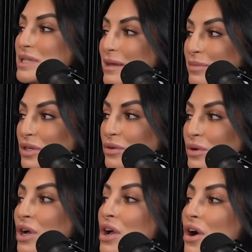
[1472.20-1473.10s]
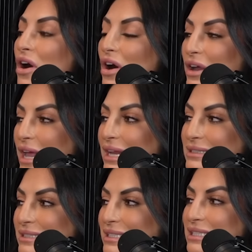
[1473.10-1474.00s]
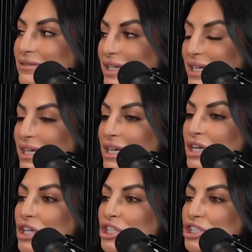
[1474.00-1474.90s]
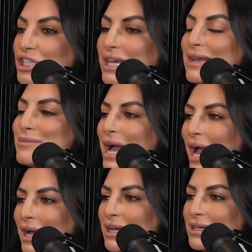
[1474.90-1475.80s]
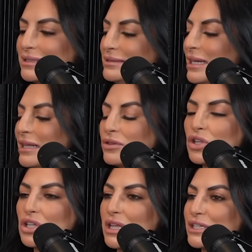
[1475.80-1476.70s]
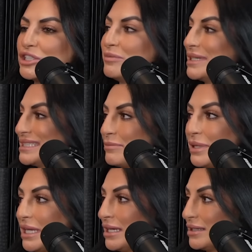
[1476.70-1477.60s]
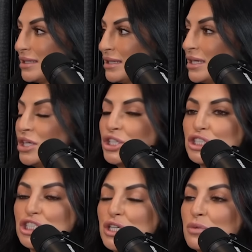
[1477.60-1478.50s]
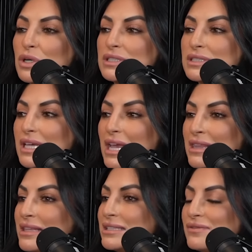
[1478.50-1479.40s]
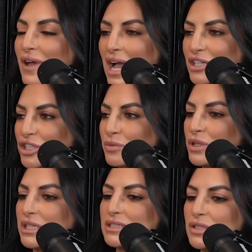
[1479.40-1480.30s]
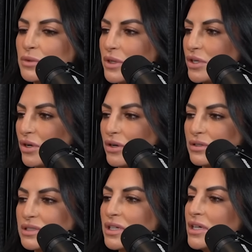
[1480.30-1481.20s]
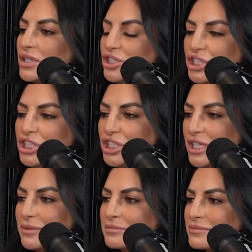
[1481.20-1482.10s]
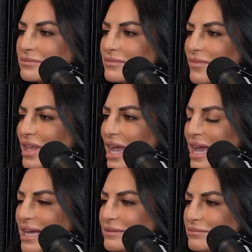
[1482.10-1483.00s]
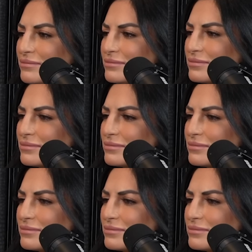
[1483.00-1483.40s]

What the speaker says: debut on NXT TV, she came back, didn't look like she missed a beat. She was in this faction with these two other girls, Gigi and